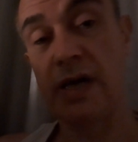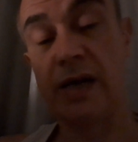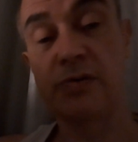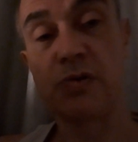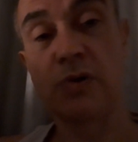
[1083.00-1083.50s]

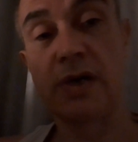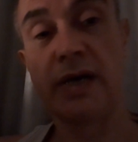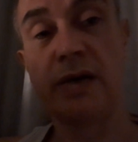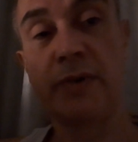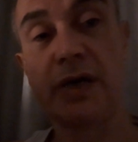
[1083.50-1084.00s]
Council
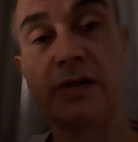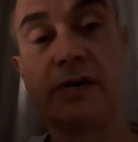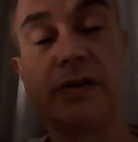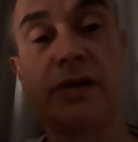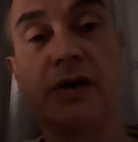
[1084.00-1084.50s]
claiming
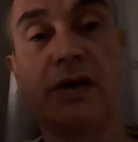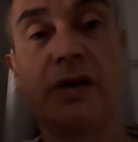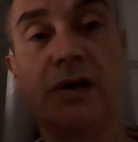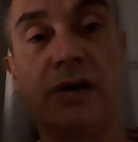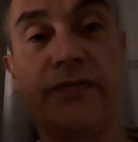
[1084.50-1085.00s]
that
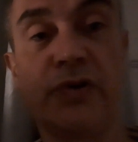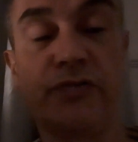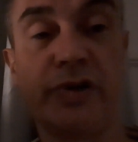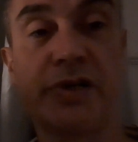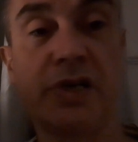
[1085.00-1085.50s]
they have not
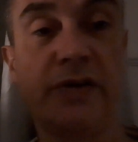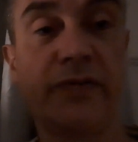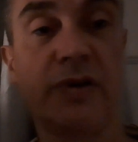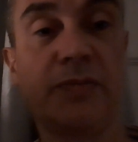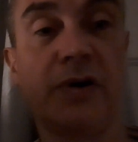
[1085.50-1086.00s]
received it,